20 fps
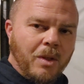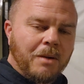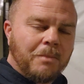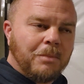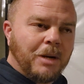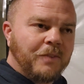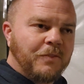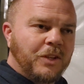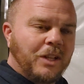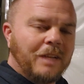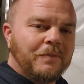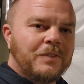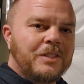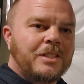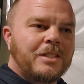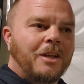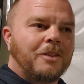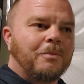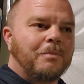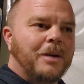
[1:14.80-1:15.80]
But if you live in
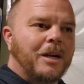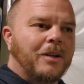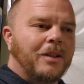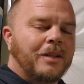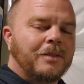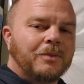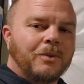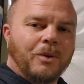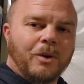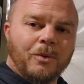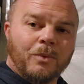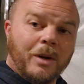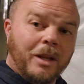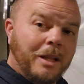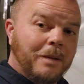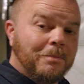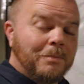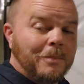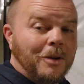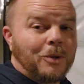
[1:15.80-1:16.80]
southern Maryland, or
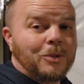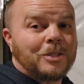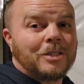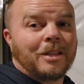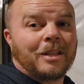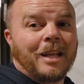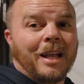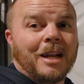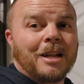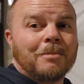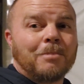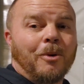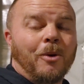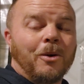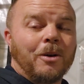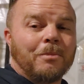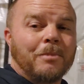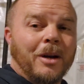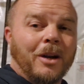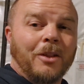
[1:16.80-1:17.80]
really mostly any
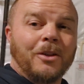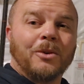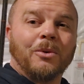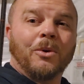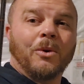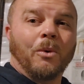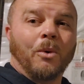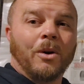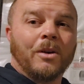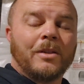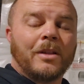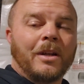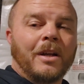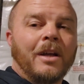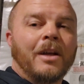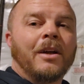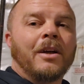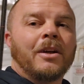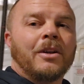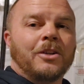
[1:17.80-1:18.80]
part of Maryland or north,
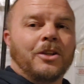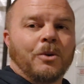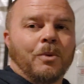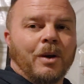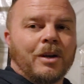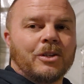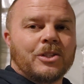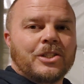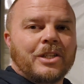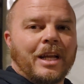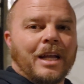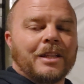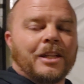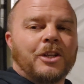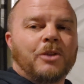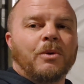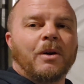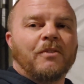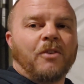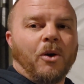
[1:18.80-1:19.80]
you understand
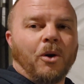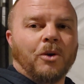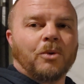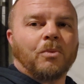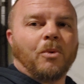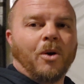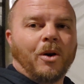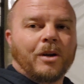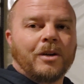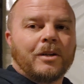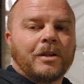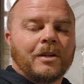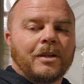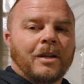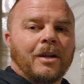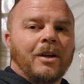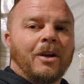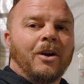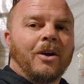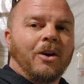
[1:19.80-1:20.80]
that you have hard water.
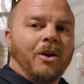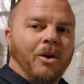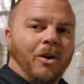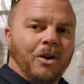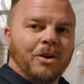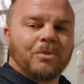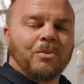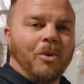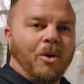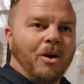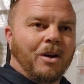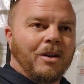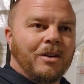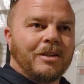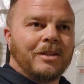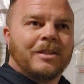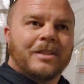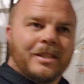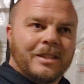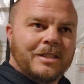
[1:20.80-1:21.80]
Hard
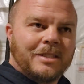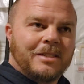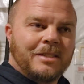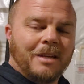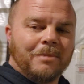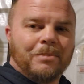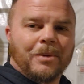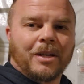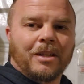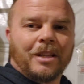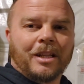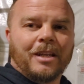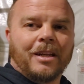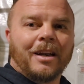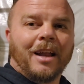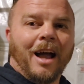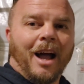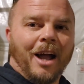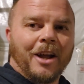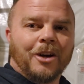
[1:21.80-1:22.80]
water is typically
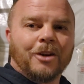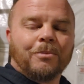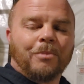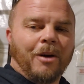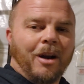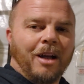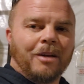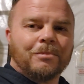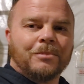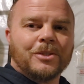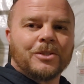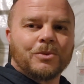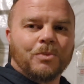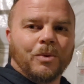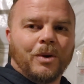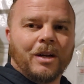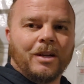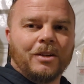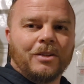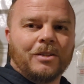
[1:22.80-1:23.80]
an iron problem as
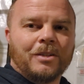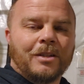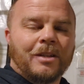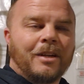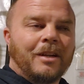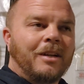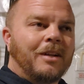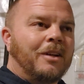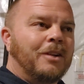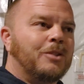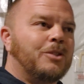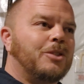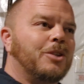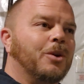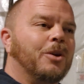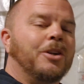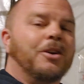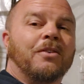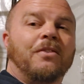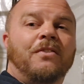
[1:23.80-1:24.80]
well.
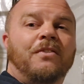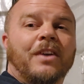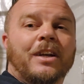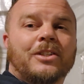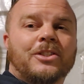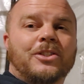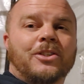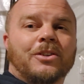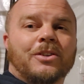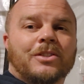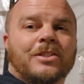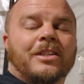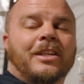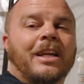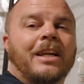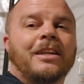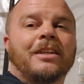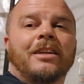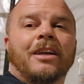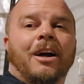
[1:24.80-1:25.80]
So your fixtures
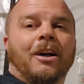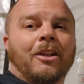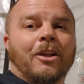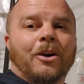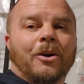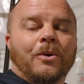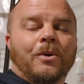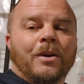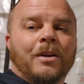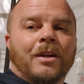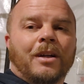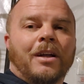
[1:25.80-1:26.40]
get yellow.